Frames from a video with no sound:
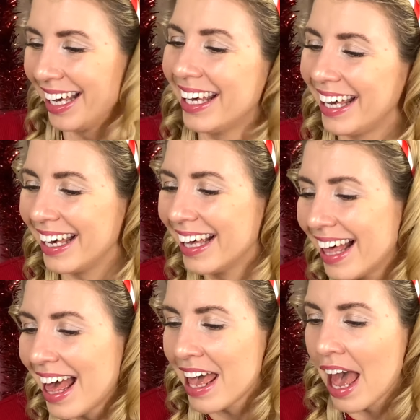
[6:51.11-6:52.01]

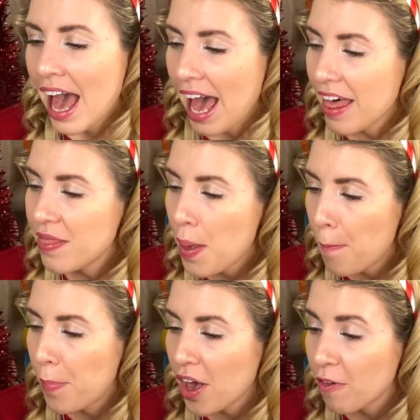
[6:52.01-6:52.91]
And the
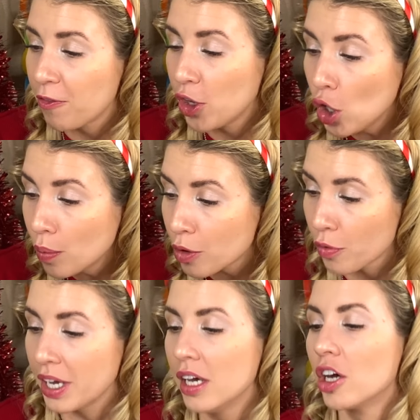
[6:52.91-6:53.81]

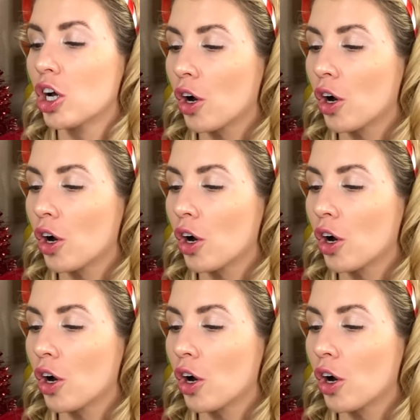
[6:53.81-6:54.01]
perfumery,